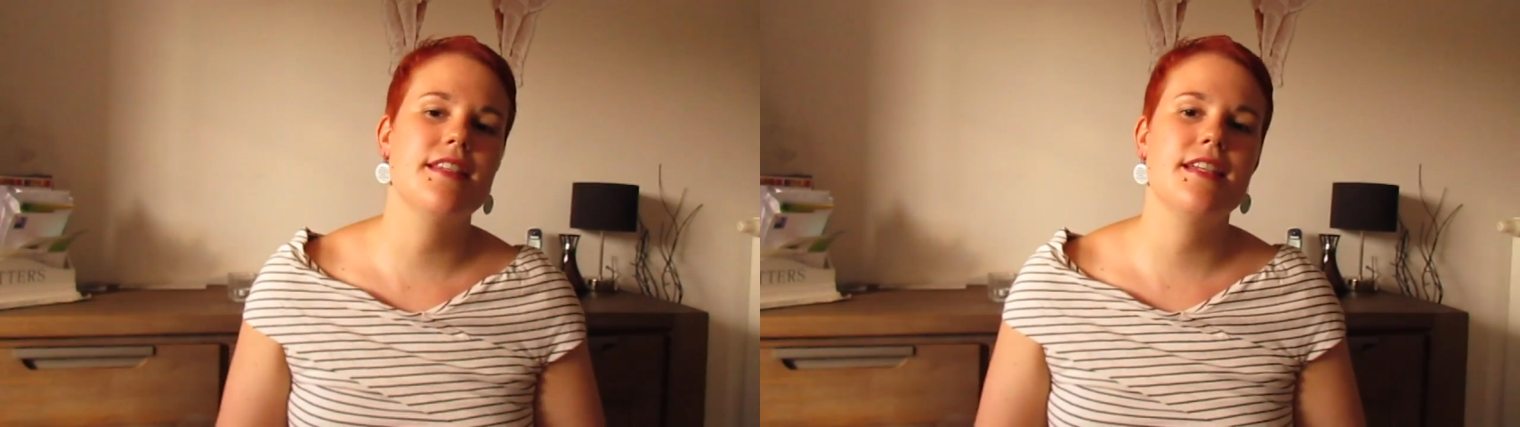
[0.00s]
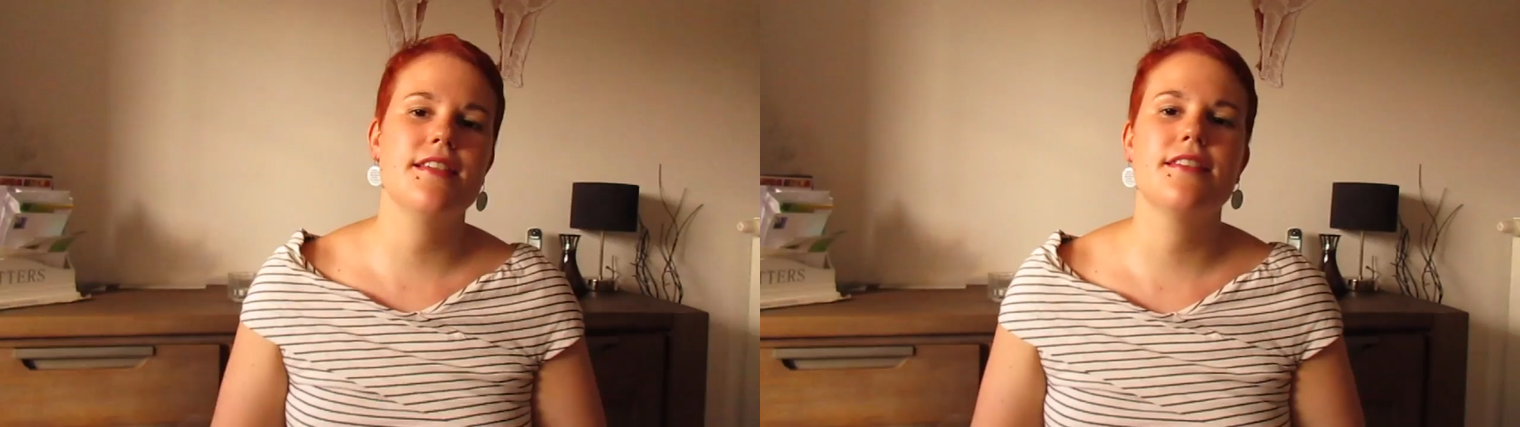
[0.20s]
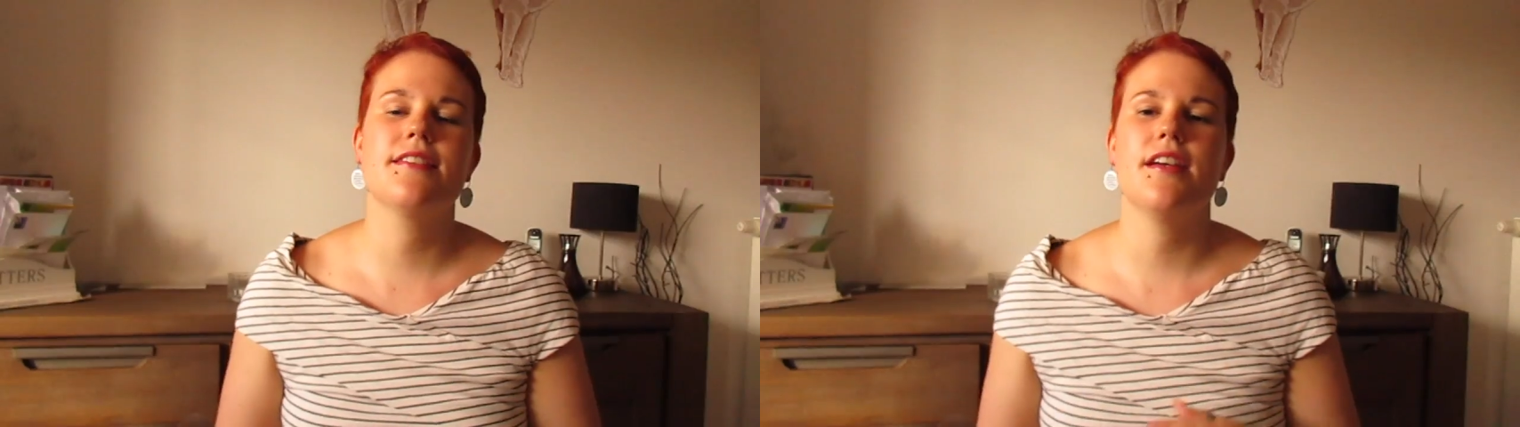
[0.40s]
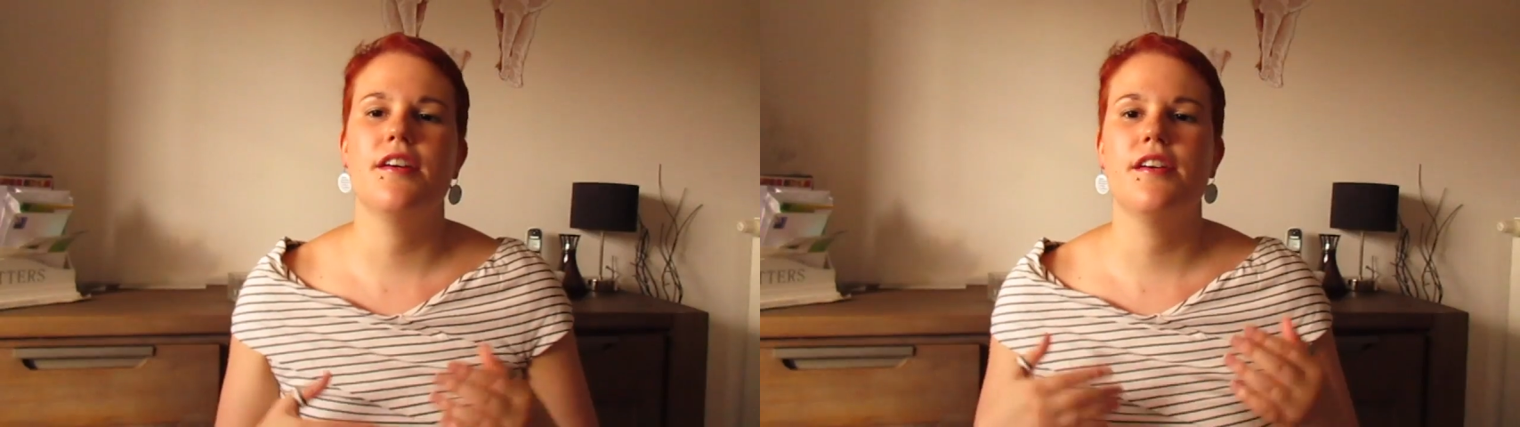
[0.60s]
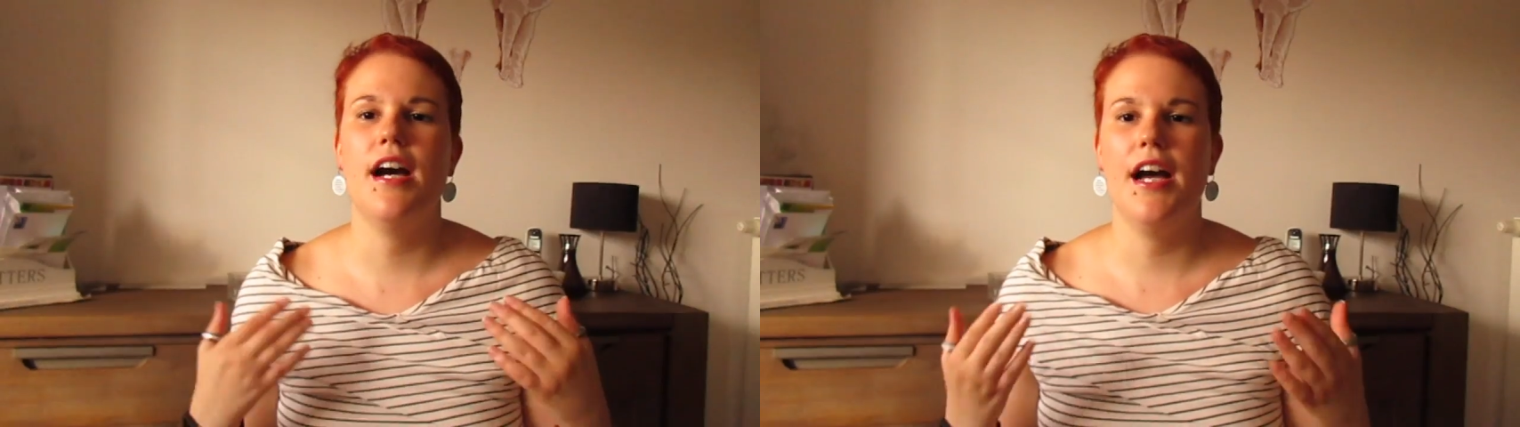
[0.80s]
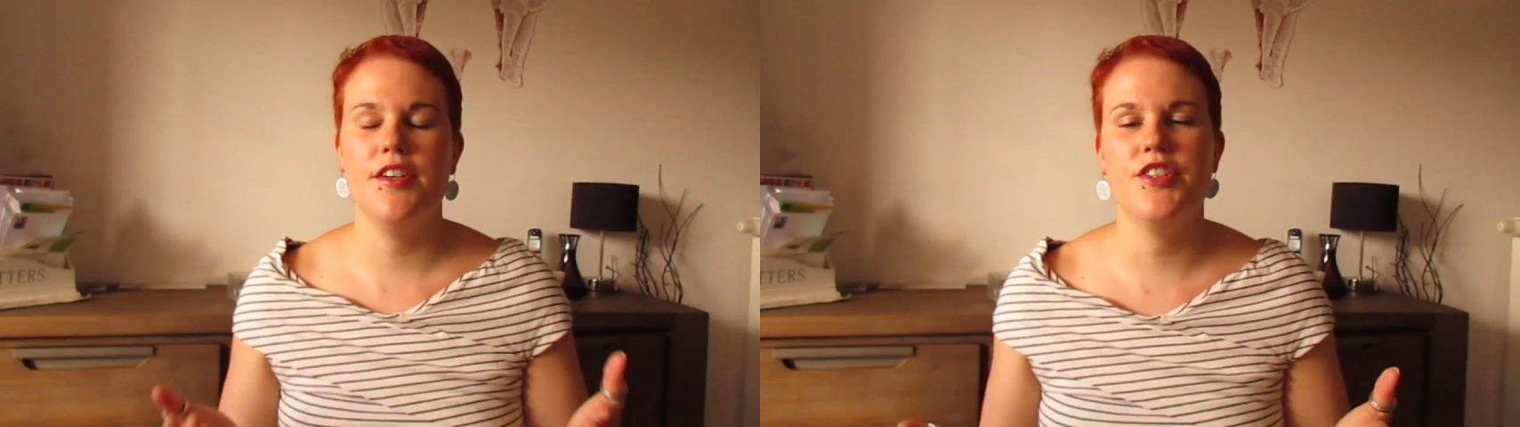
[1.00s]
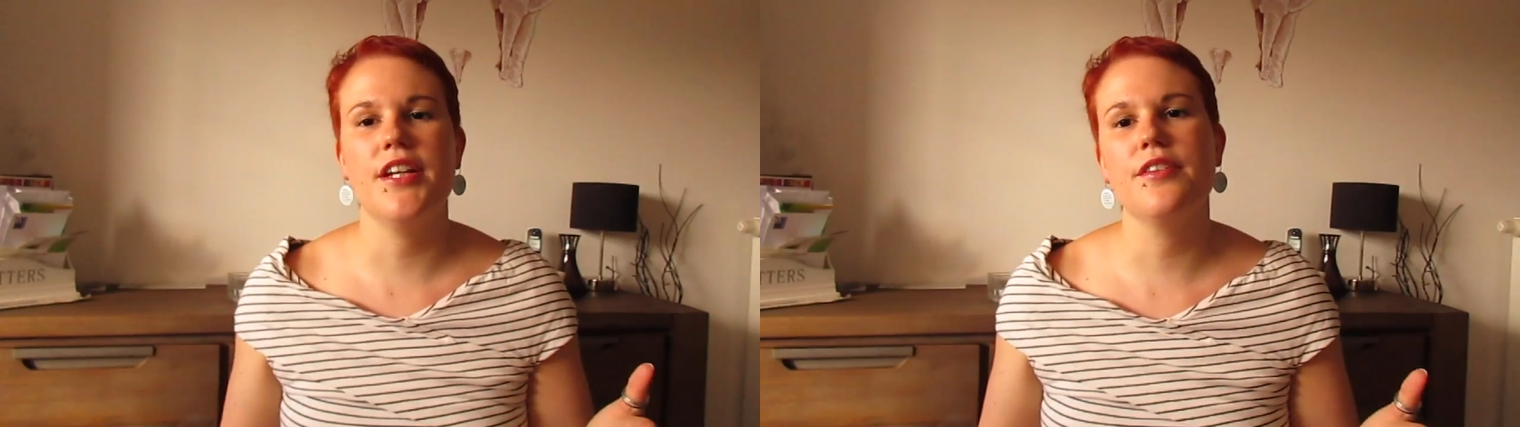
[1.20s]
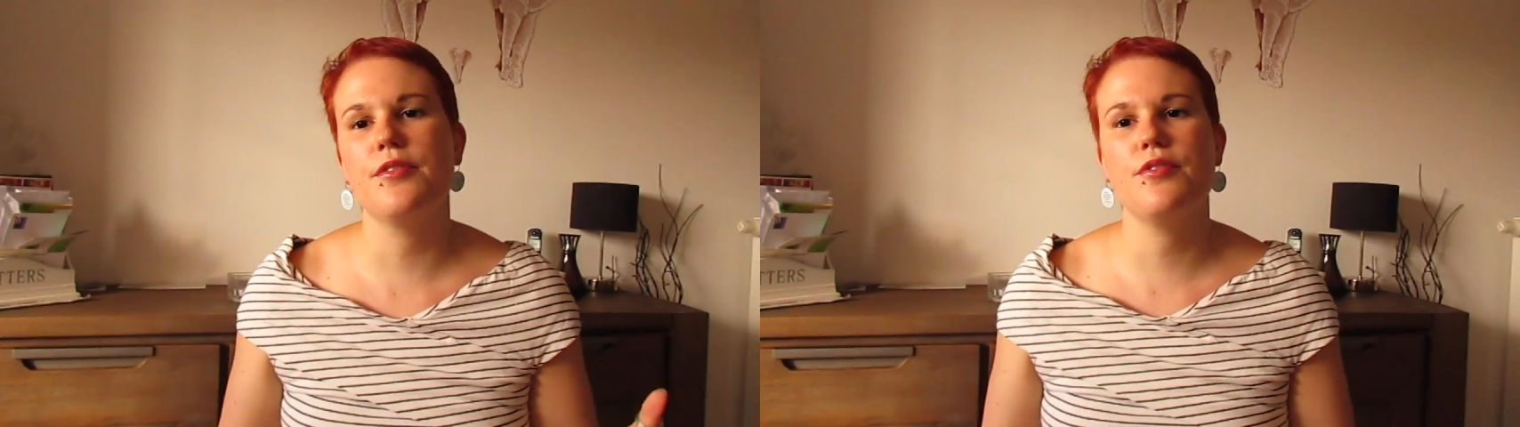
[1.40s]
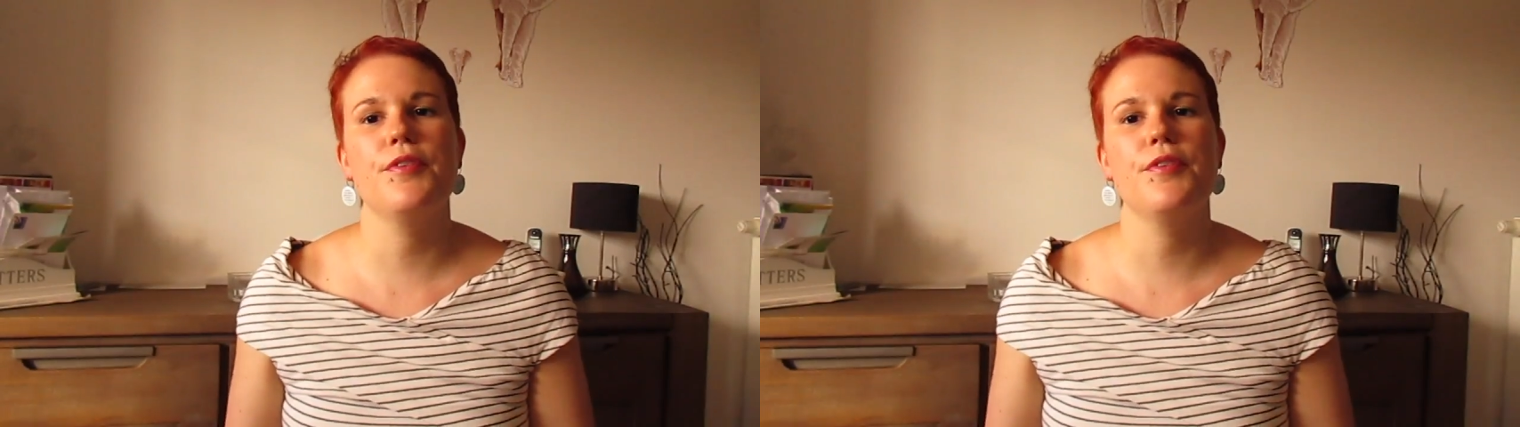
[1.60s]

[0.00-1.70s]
these eyeshadows